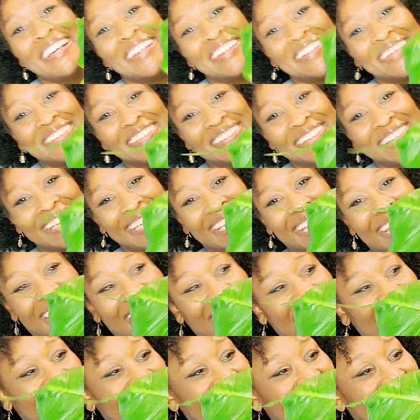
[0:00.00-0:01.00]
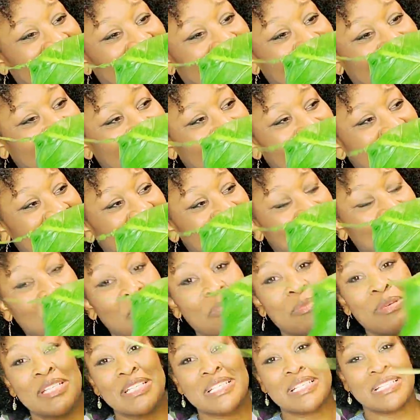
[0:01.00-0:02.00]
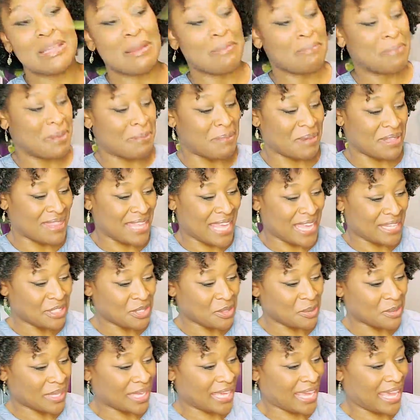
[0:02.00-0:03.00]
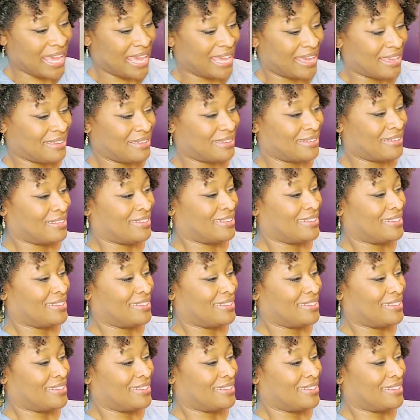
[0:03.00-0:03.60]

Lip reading: Okay, she's a little bit slumpy, but that's okay.